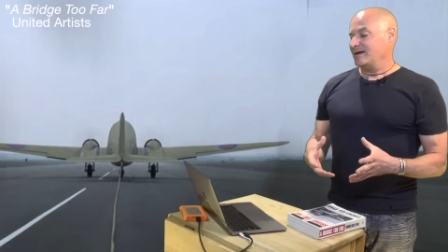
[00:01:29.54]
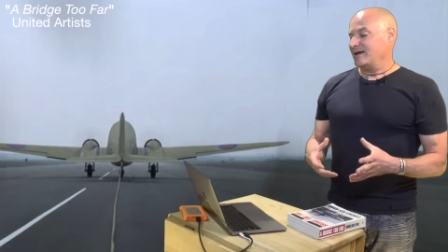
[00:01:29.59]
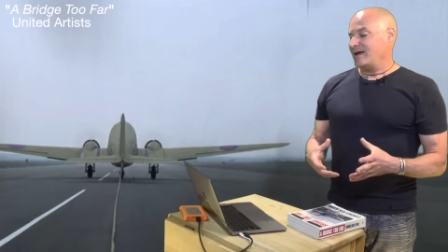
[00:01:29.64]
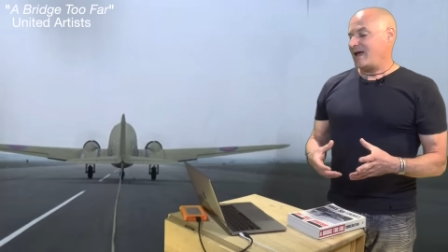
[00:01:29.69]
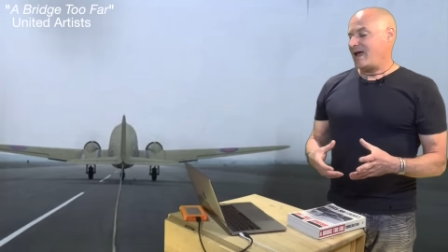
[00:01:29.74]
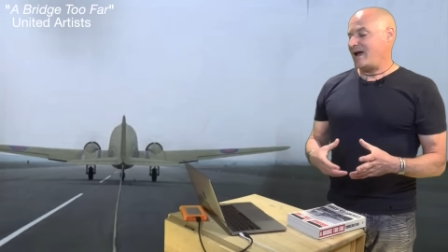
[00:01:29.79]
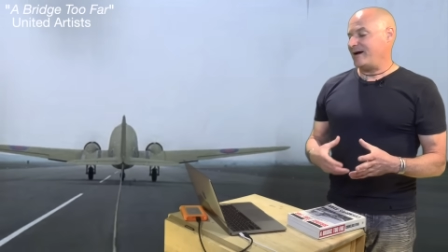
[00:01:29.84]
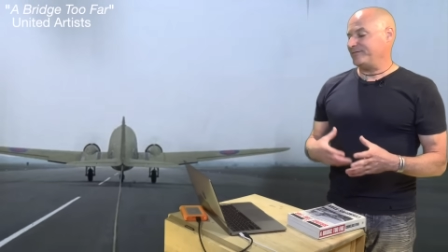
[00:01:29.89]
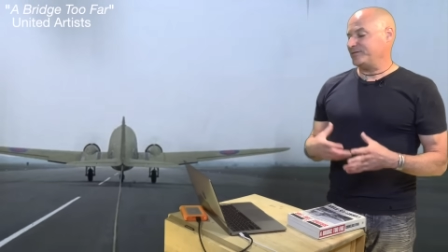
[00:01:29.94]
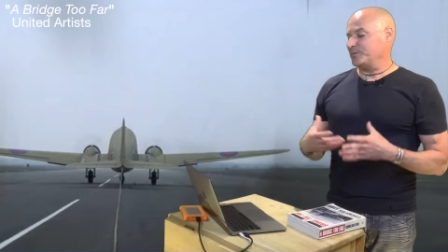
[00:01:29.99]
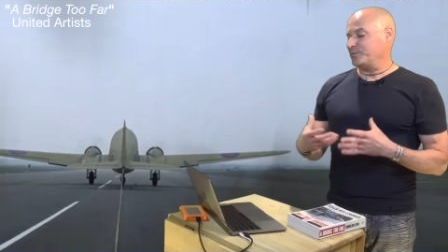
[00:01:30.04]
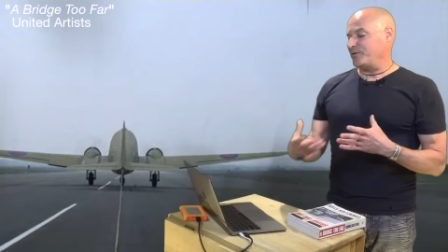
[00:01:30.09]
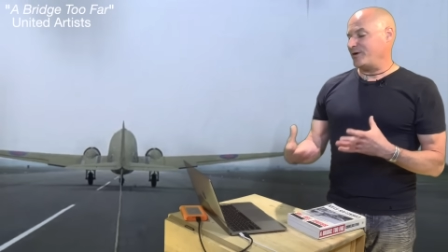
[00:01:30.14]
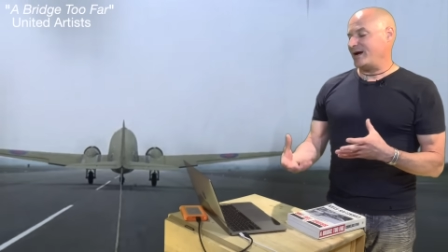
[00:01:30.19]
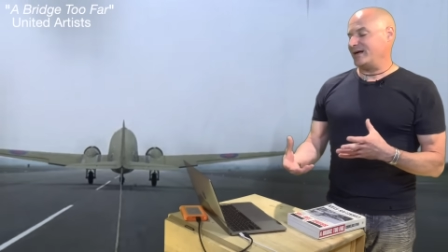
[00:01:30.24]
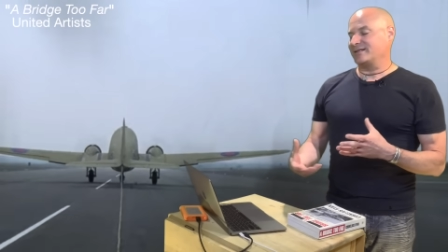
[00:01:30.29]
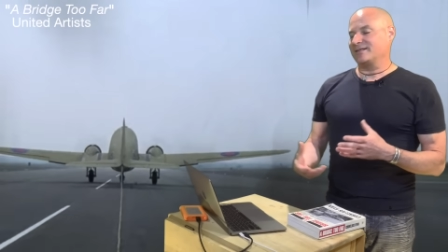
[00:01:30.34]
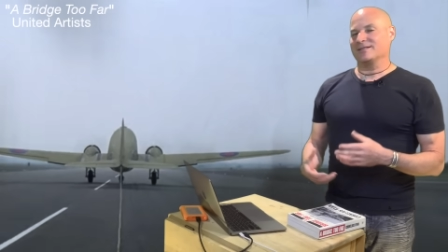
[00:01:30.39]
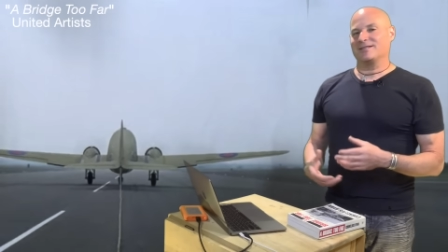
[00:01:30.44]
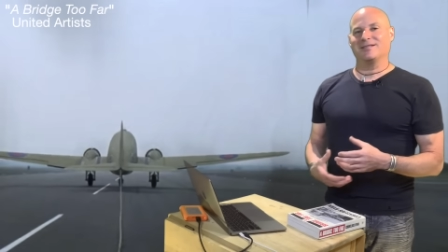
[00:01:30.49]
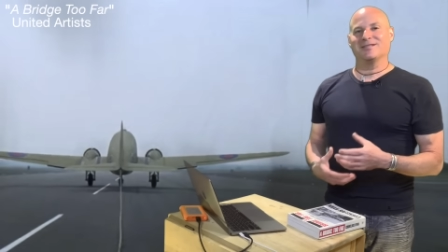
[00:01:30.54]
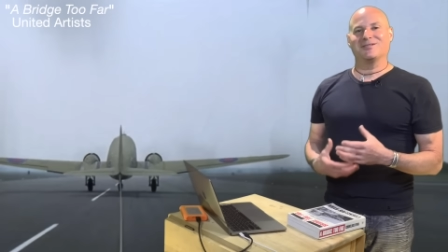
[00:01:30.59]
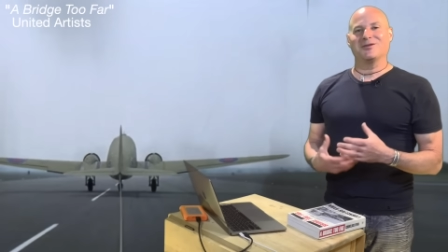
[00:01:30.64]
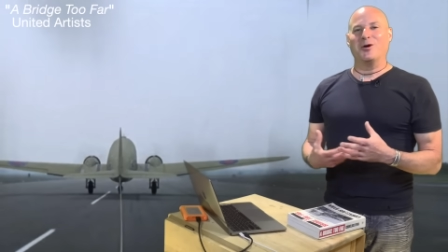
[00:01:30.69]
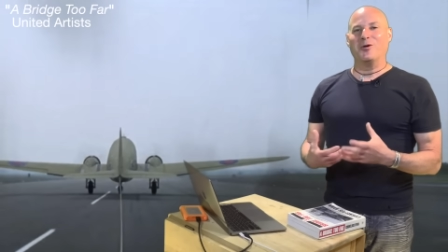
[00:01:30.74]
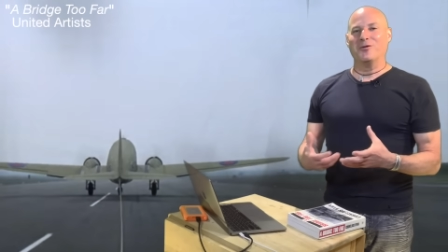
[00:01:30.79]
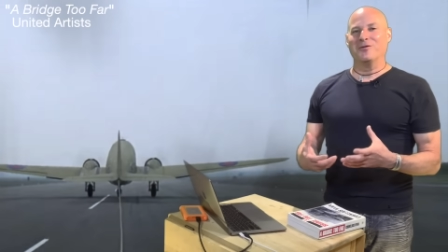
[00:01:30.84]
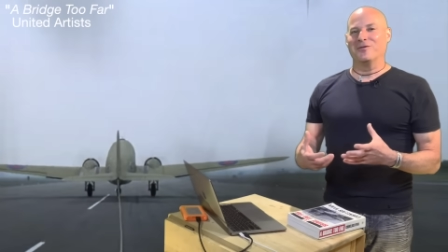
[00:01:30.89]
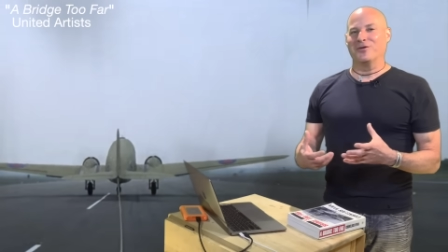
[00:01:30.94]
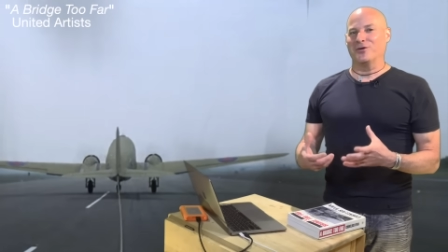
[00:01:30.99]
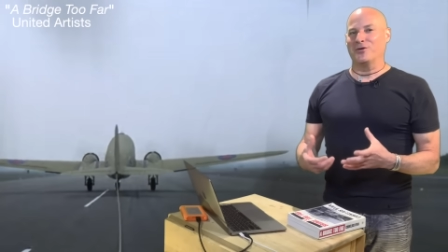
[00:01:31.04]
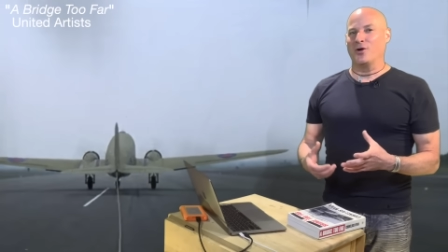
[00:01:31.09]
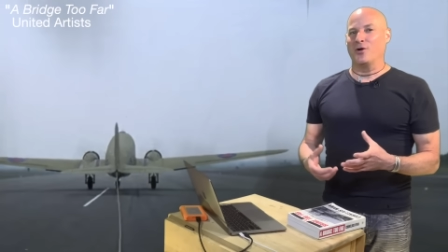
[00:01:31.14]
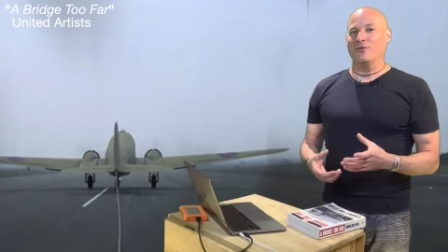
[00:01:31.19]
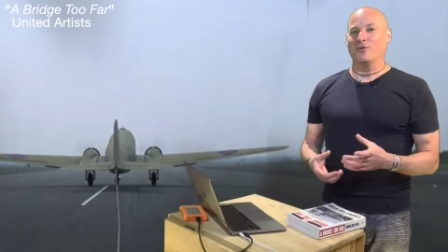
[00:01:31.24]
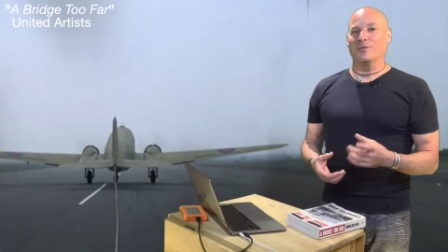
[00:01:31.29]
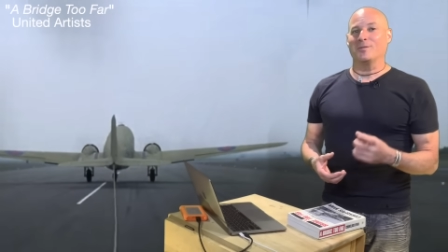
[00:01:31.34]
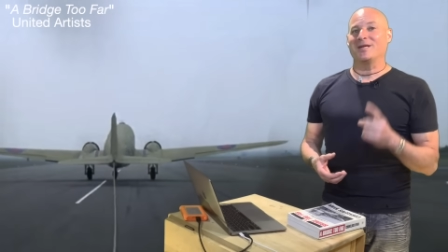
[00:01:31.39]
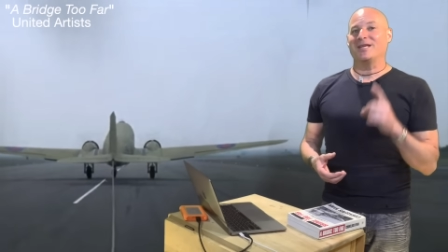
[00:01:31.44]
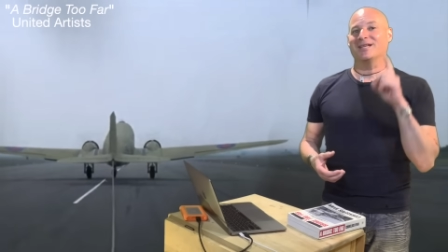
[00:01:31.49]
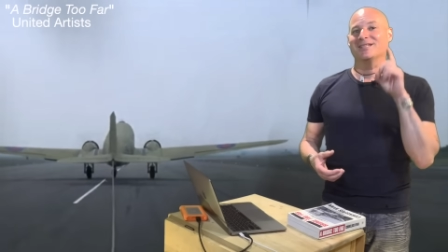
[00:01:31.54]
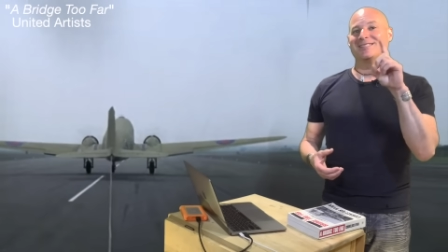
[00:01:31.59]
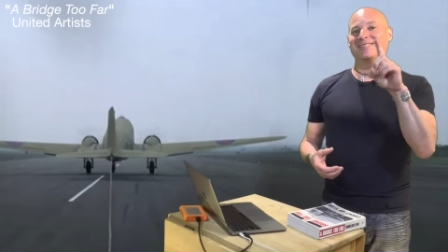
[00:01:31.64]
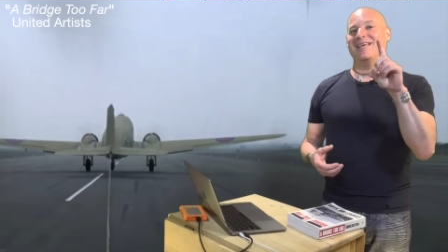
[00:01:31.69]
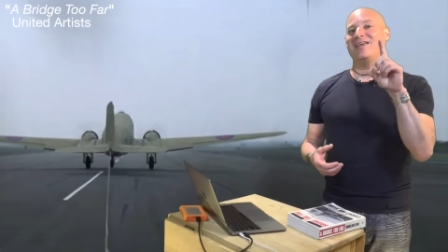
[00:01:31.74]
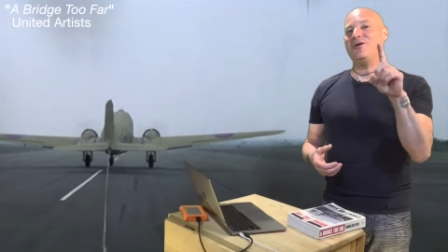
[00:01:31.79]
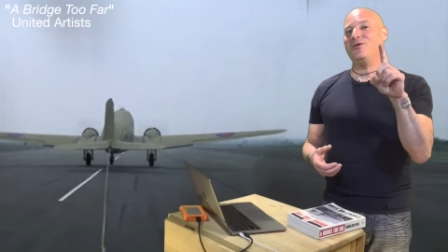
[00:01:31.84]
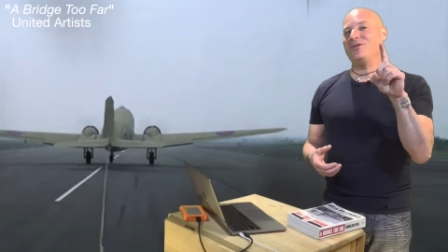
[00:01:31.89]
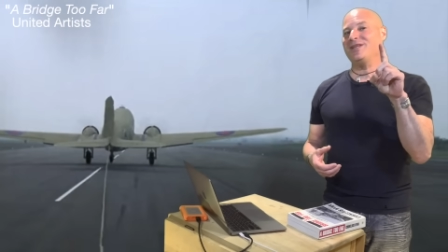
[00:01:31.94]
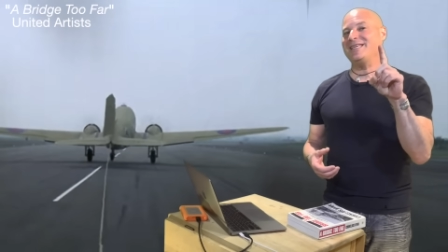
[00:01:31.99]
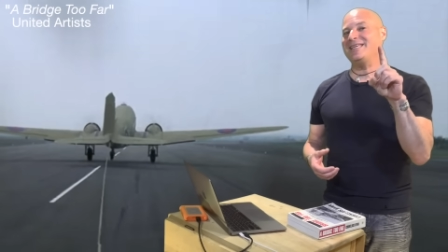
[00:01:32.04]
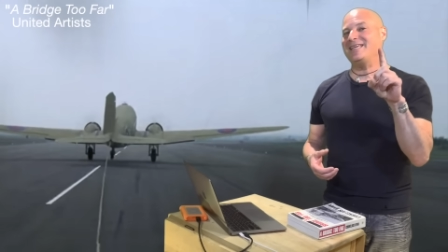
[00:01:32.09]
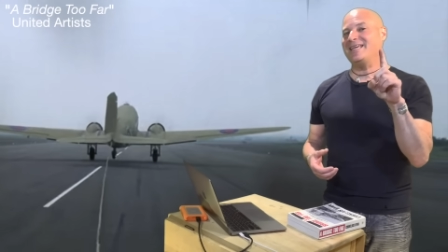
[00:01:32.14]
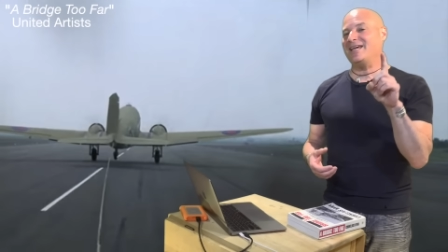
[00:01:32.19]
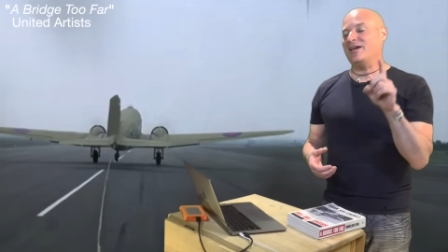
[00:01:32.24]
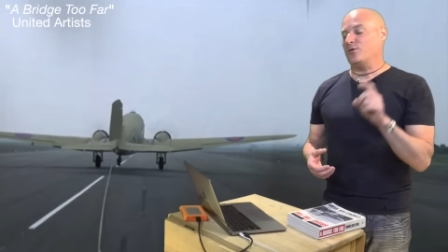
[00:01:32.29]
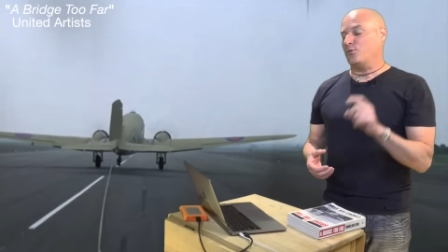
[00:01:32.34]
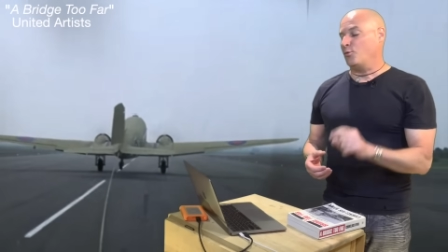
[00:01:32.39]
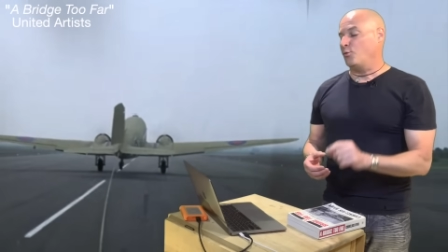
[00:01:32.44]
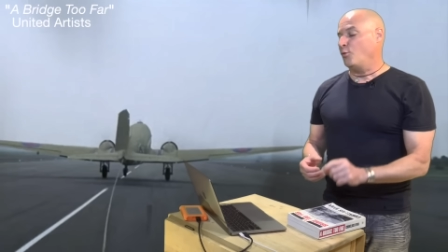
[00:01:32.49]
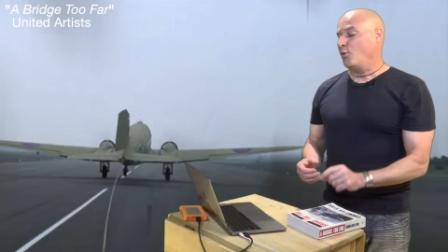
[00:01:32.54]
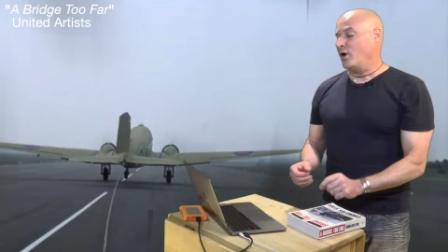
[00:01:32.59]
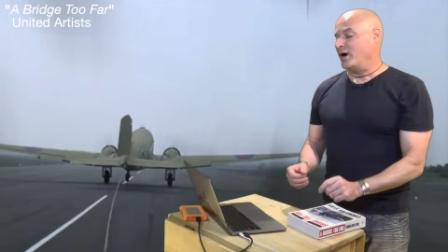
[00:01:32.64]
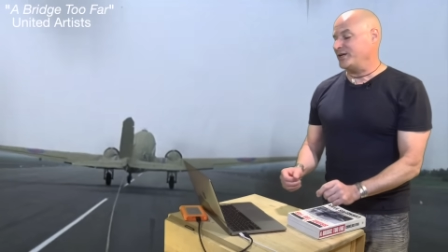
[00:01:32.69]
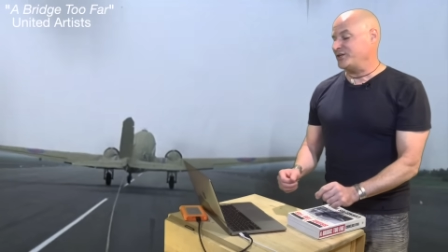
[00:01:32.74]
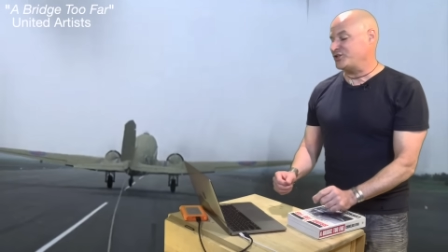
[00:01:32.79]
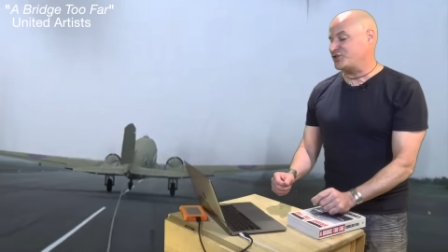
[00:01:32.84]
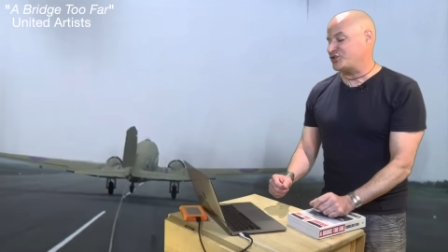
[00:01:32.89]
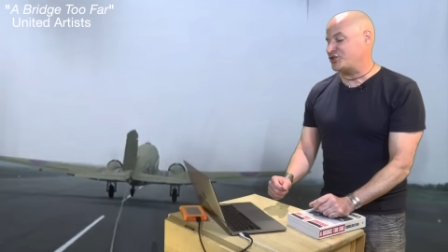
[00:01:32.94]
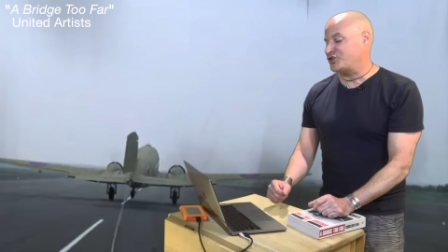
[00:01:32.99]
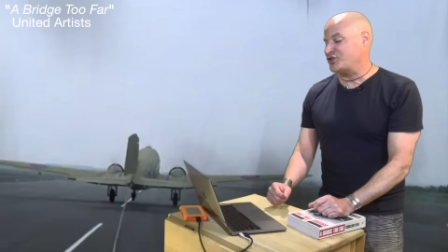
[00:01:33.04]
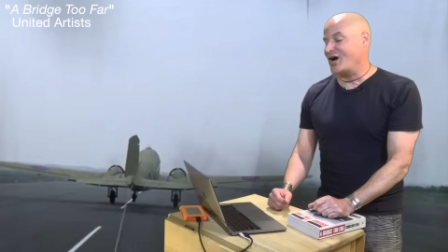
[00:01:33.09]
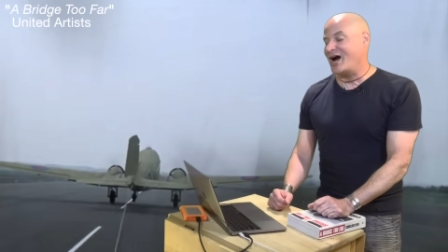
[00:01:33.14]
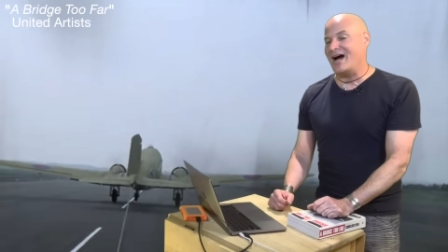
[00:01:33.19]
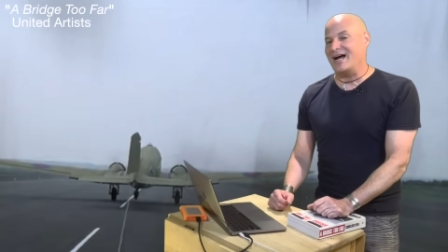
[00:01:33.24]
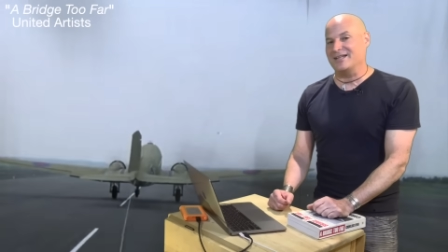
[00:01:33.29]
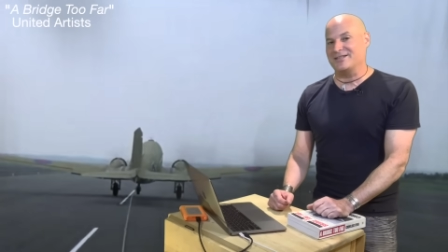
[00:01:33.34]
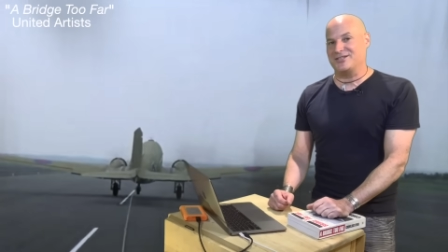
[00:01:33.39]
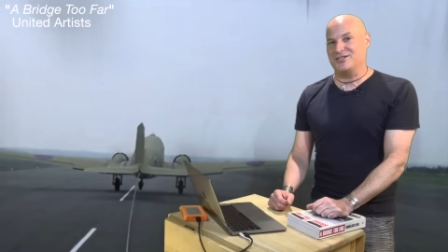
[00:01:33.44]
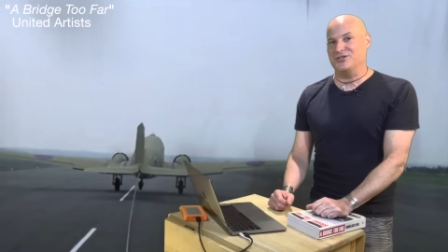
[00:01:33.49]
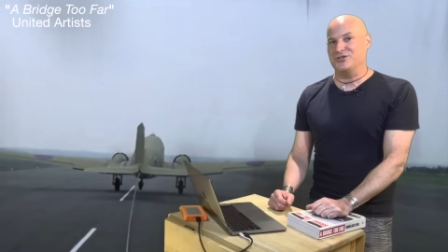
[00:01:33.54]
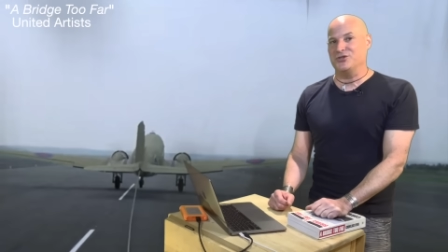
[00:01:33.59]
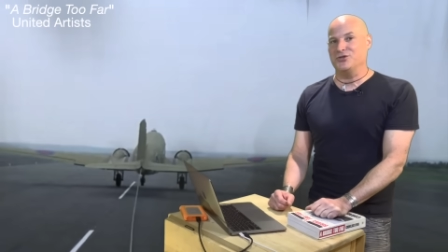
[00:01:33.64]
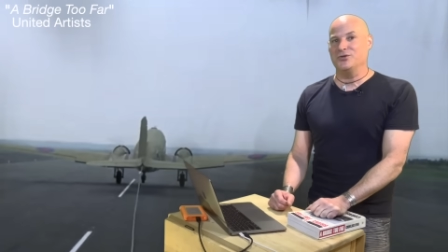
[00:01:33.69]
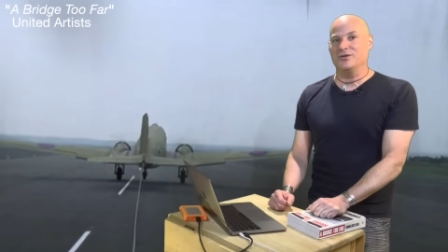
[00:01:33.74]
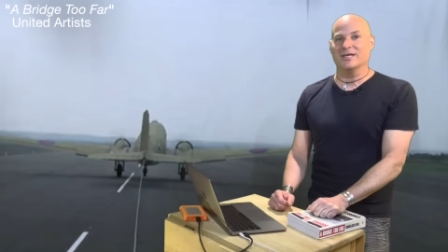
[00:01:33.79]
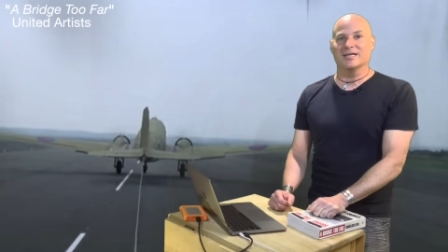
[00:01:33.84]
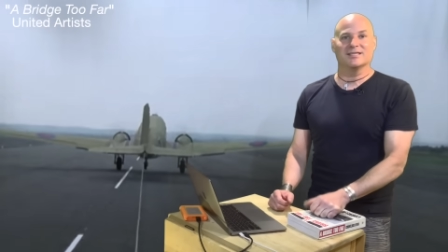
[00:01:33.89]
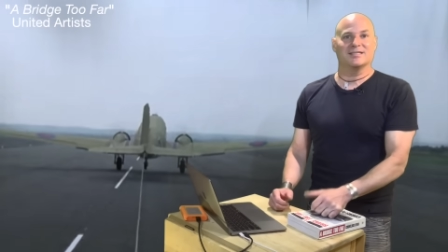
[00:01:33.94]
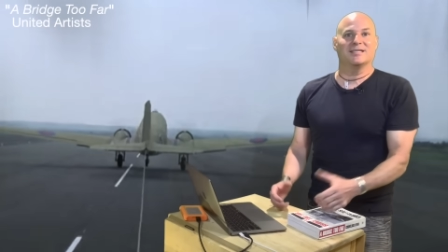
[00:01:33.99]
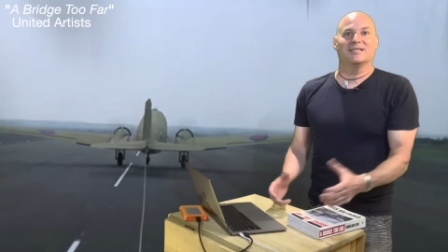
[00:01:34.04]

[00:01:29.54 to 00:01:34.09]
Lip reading: have to practice this over and over because they only get one shot to do this.